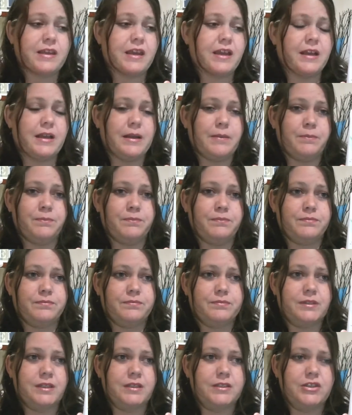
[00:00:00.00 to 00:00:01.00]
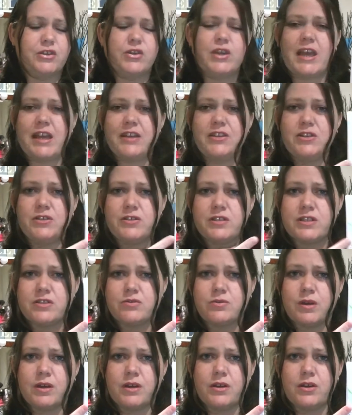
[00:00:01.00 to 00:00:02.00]
You can use this
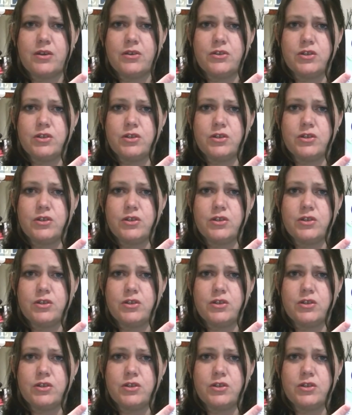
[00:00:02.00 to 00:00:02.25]
one on